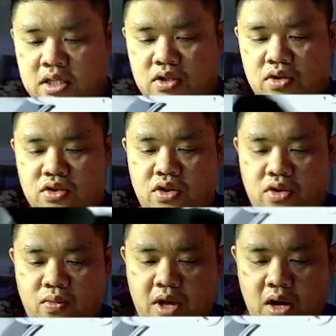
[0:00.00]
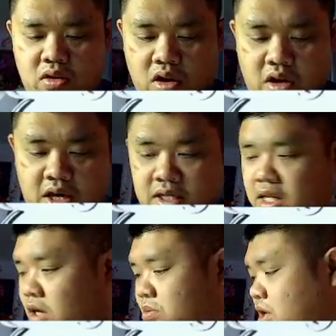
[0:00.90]
So those are the 3 alcohol inks that
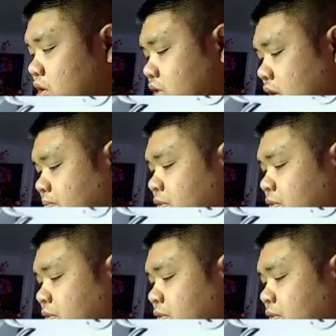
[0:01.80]
I'll be using.